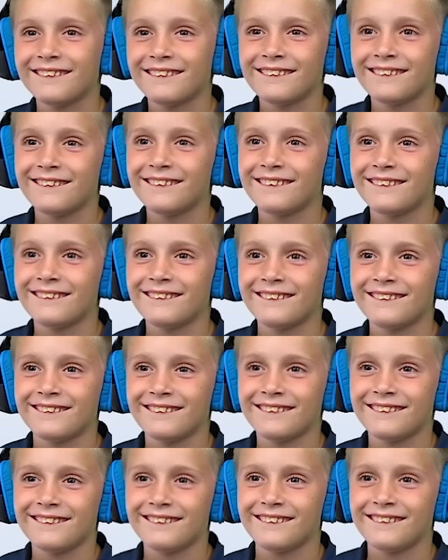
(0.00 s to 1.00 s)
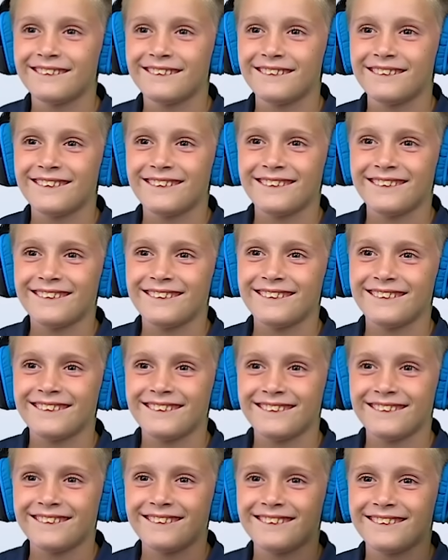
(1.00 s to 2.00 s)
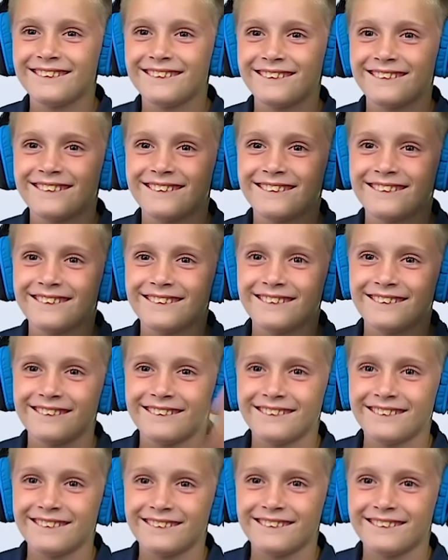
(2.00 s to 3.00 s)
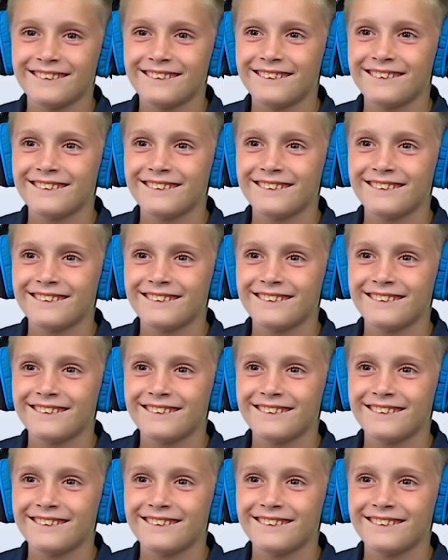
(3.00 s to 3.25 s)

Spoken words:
[no speech]